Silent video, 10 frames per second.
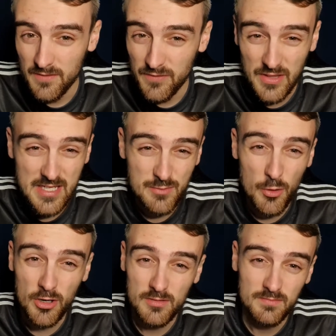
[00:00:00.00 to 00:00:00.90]
For this
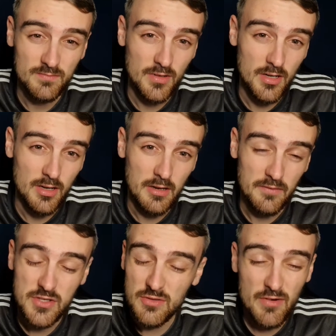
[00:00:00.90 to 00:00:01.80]
one,
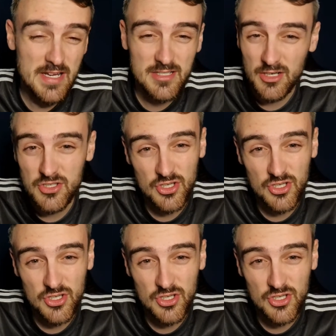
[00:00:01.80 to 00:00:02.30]
for some reason I can